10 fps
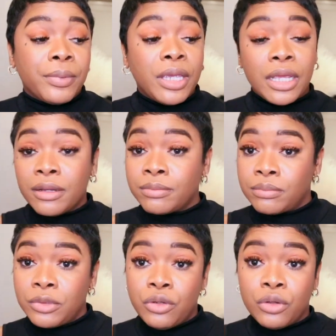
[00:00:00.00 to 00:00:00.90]
Get a,
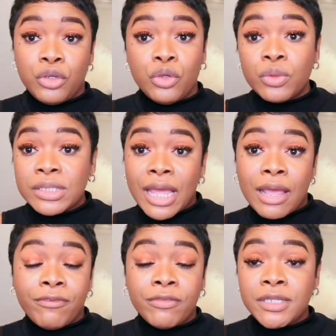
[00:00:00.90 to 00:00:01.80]
you know, use
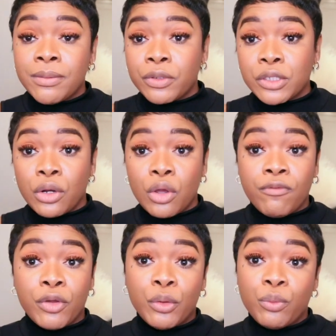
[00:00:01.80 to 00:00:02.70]
that 15%
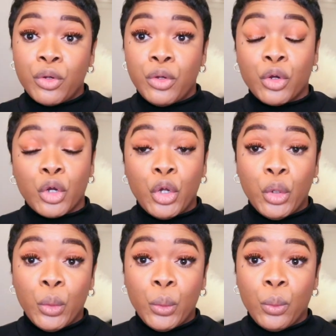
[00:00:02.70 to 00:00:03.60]
off when you're a
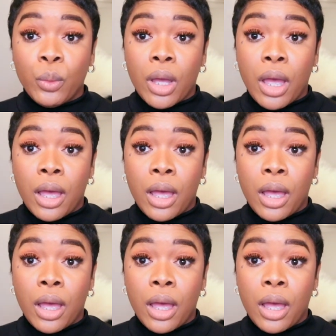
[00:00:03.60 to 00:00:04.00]
new